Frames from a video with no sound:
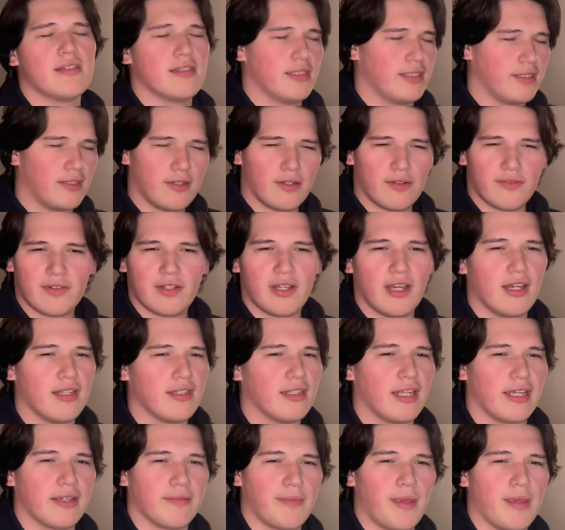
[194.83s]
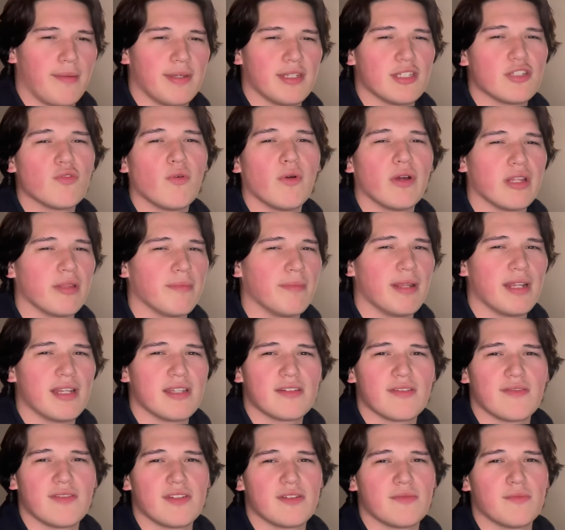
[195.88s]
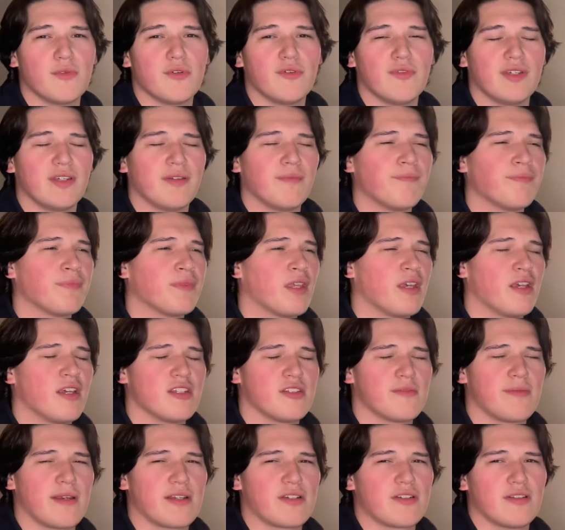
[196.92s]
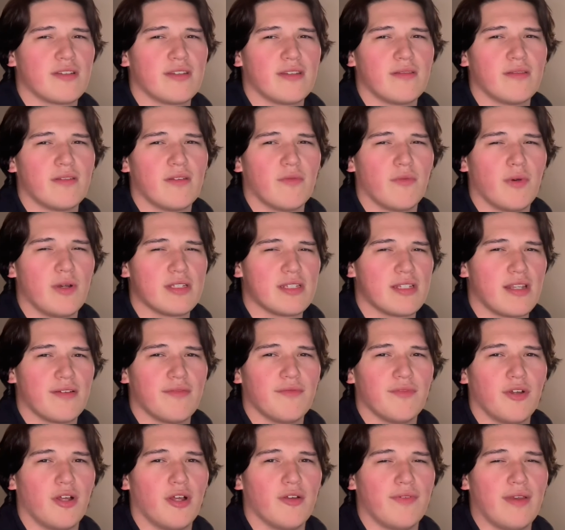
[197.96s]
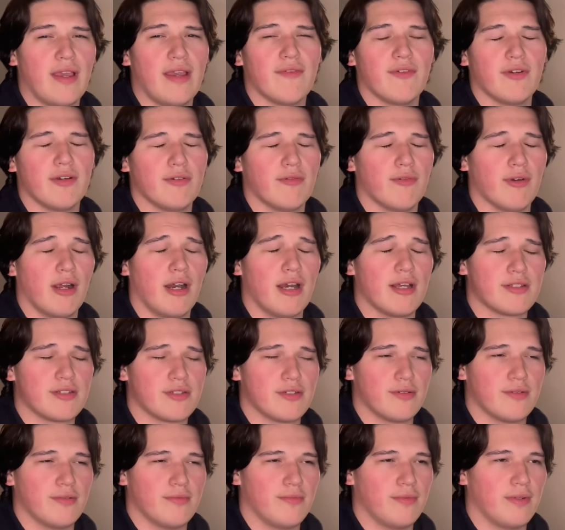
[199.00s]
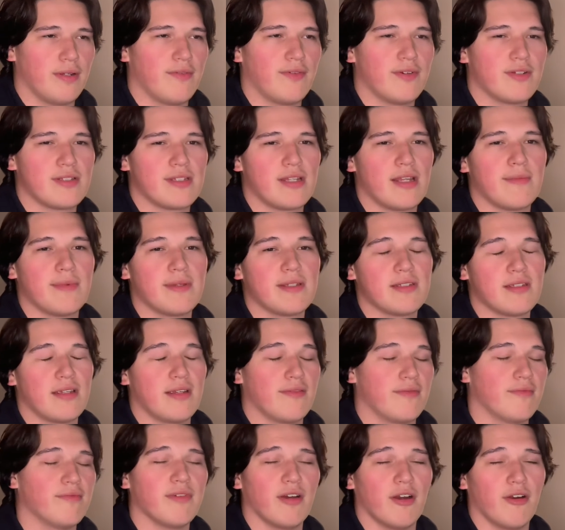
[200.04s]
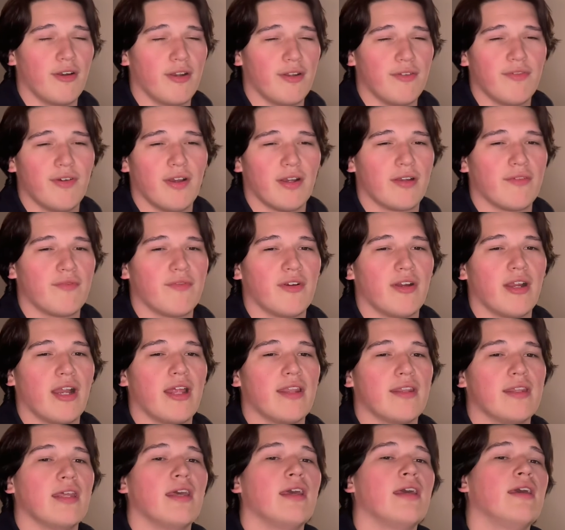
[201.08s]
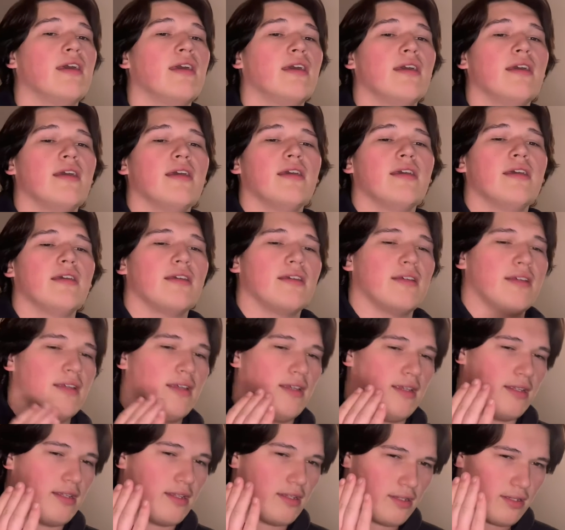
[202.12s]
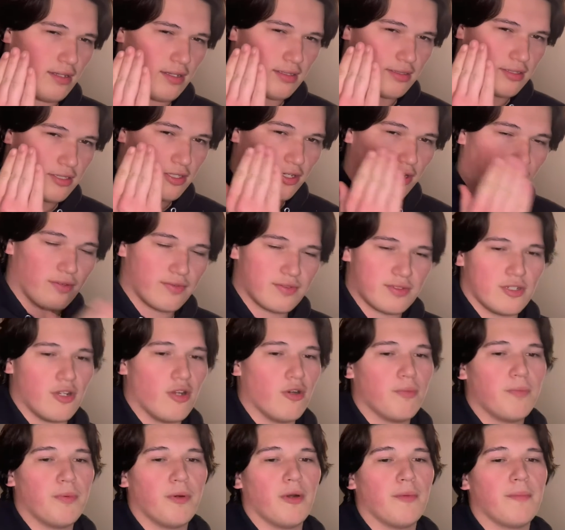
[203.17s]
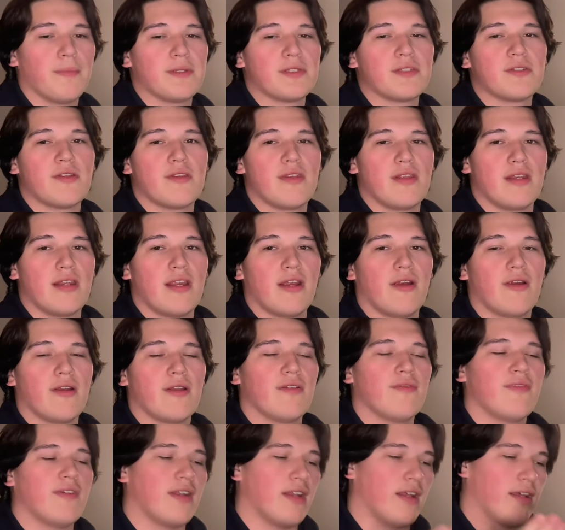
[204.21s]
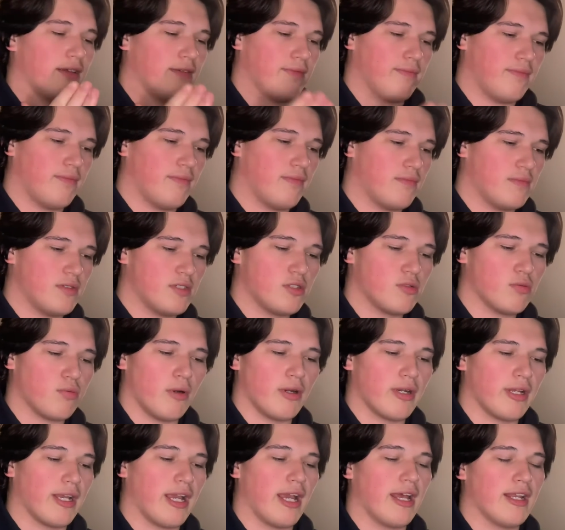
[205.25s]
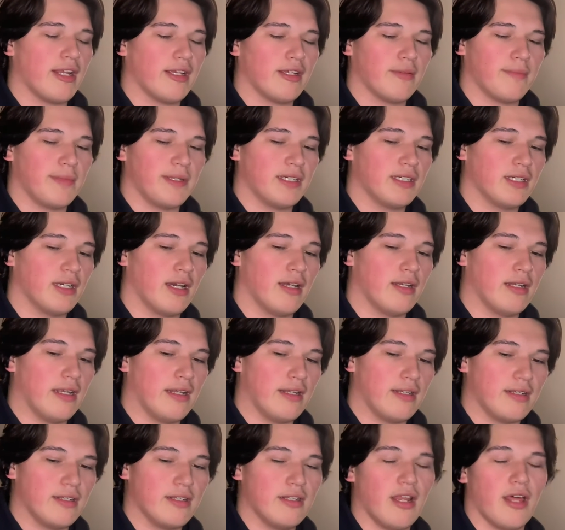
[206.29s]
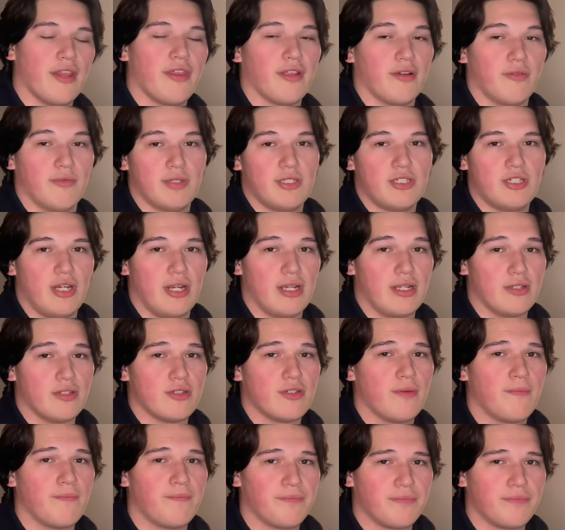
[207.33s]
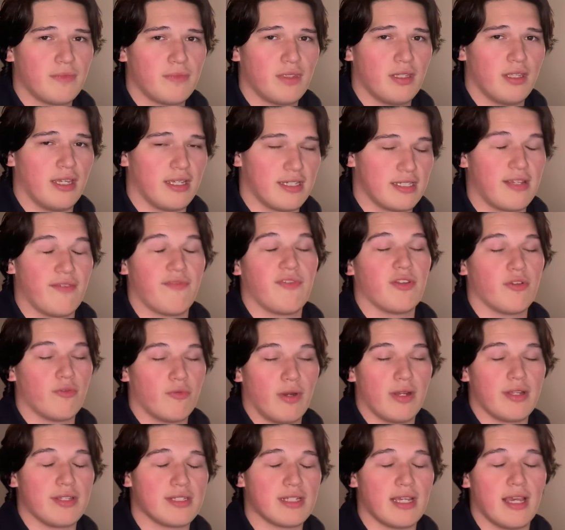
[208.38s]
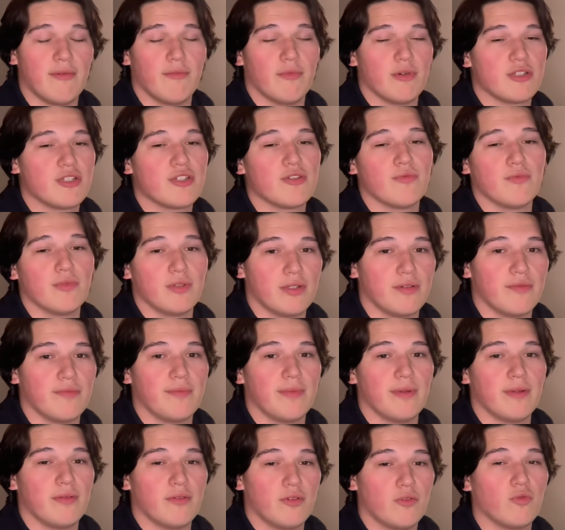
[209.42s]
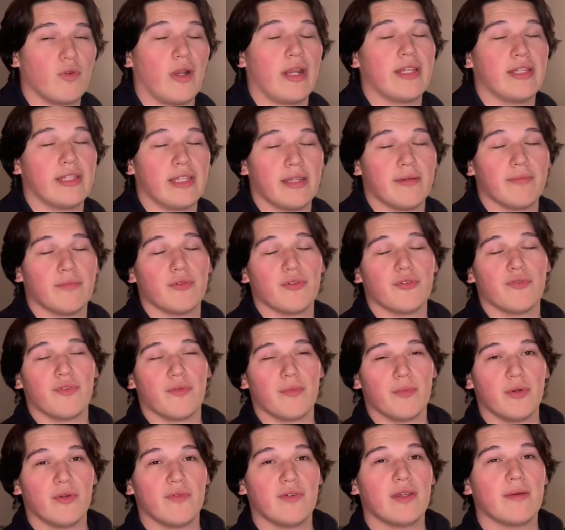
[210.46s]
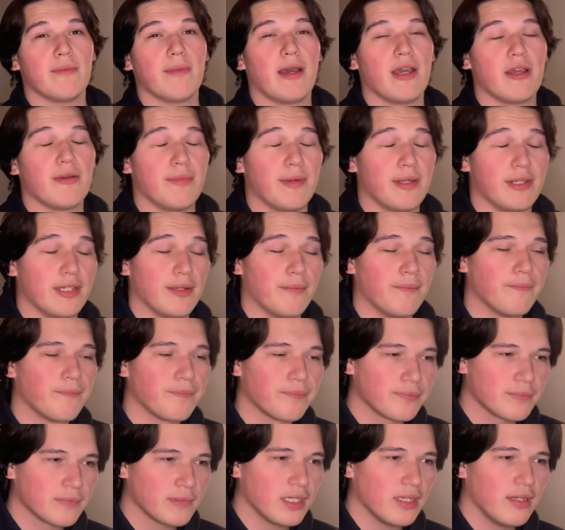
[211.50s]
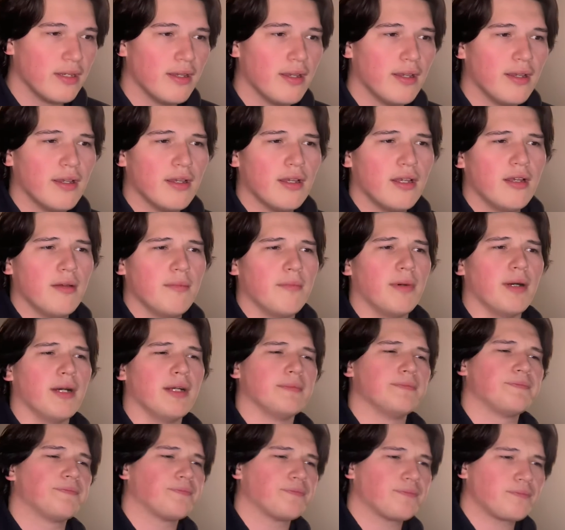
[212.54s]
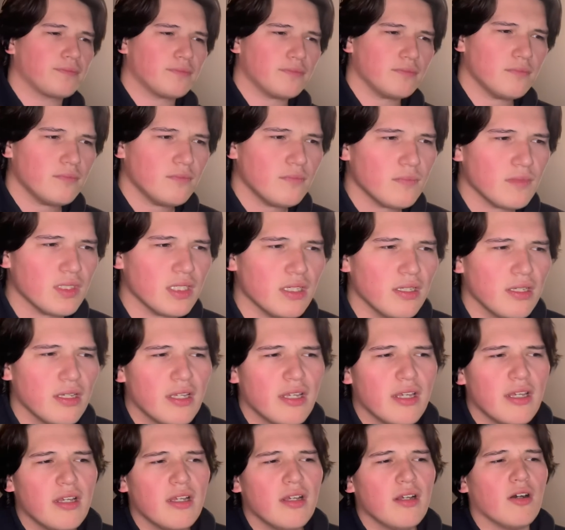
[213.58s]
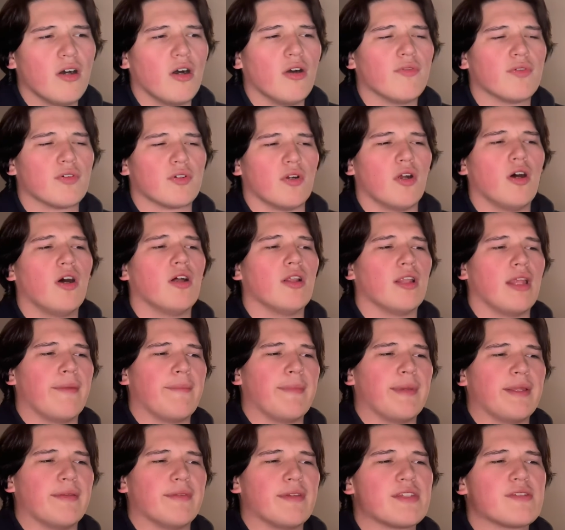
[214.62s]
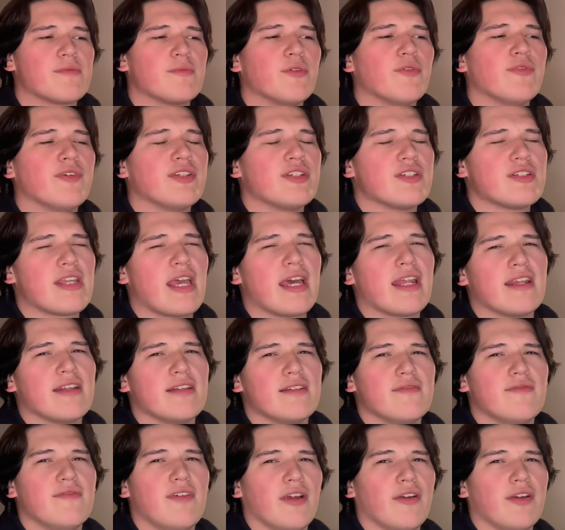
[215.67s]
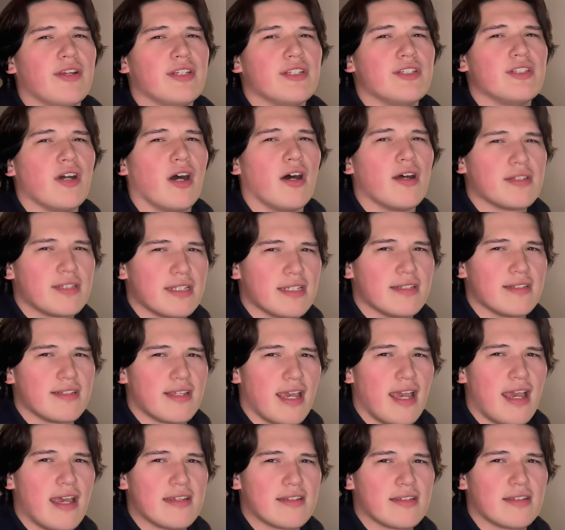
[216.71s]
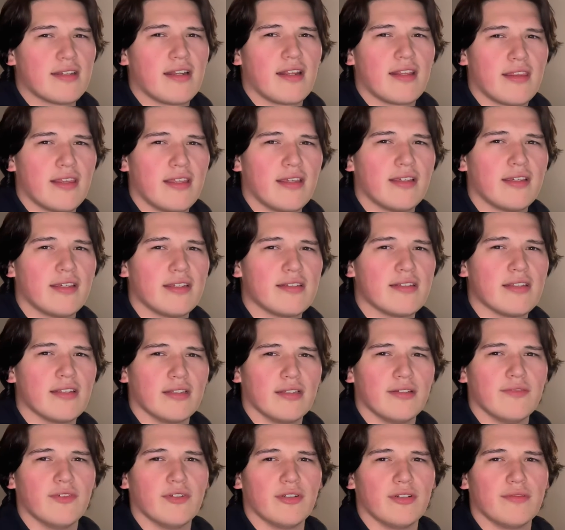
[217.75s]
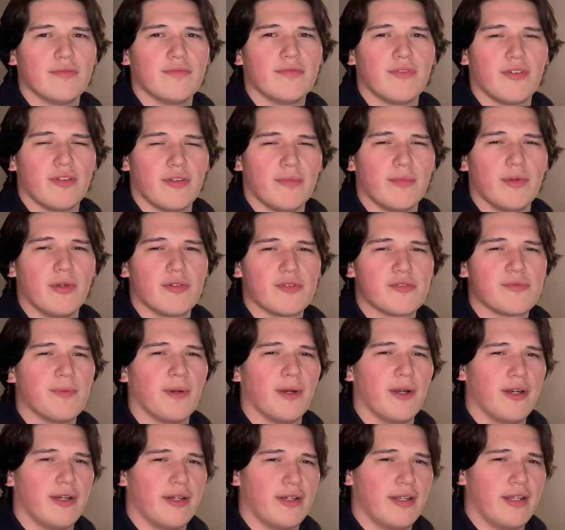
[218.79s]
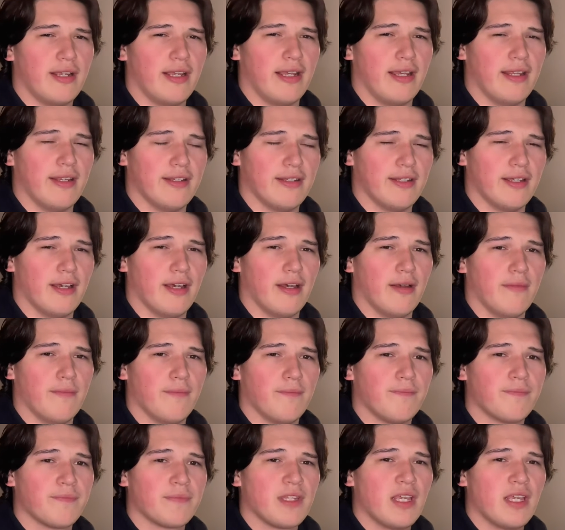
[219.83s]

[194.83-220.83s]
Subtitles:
could have cut like maybe 20 minutes of this movie, especially the ones that involve Everett Ross or whatever his name is. I've already fucking forgotten. It serves no purpose to the narrative, and I swear to God, it could be cut and nothing would change, except for the runtime, which would have greatly improved the movie, in my opinion. But overall, I mean, this movie just had a very daunting task, and I think it delivered for the most part. And